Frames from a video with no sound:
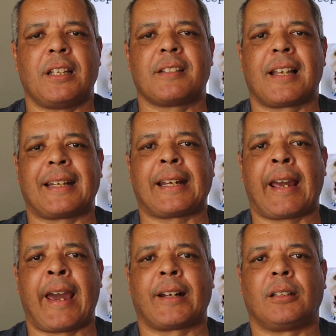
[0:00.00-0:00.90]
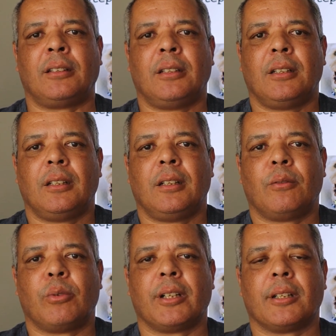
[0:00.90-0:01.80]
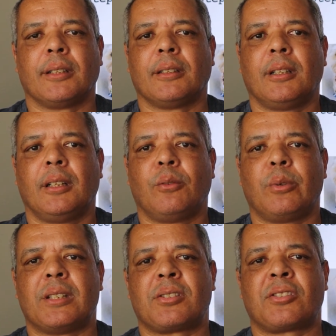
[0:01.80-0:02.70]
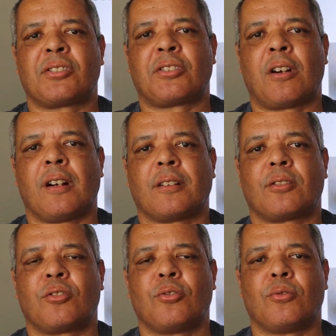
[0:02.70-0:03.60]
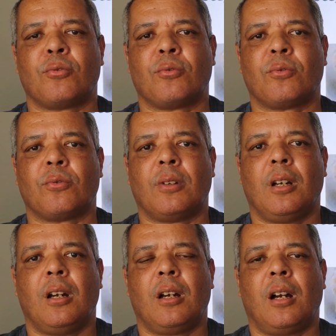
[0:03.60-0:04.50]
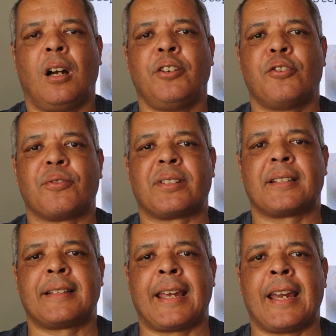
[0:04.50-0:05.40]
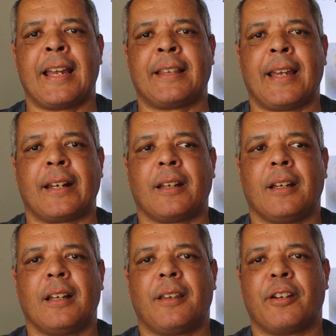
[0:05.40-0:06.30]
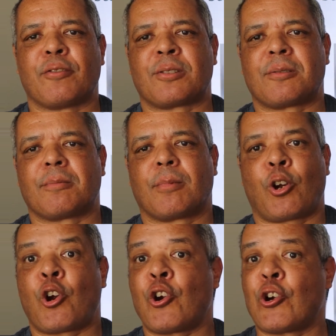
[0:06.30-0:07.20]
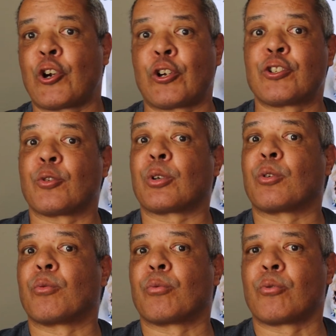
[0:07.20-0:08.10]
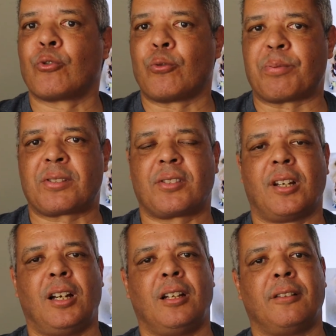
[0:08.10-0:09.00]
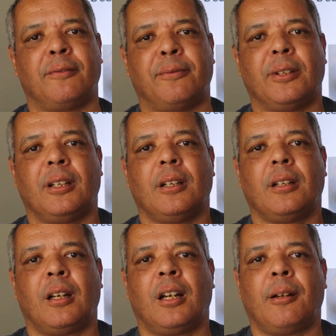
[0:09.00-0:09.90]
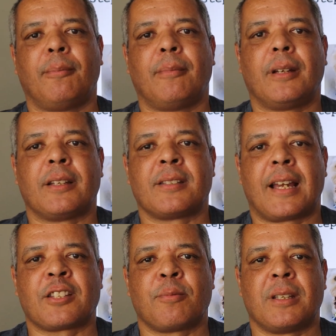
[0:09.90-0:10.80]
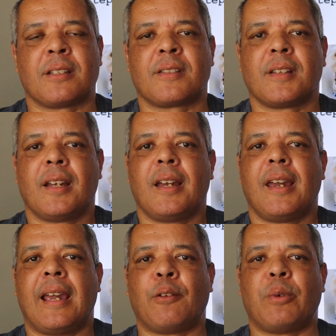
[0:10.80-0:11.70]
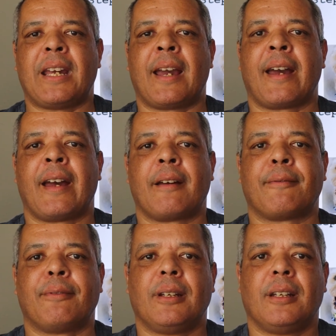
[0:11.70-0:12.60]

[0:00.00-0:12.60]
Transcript: these like cattle, where we start to understand that there's herds or groups of assessments, and we have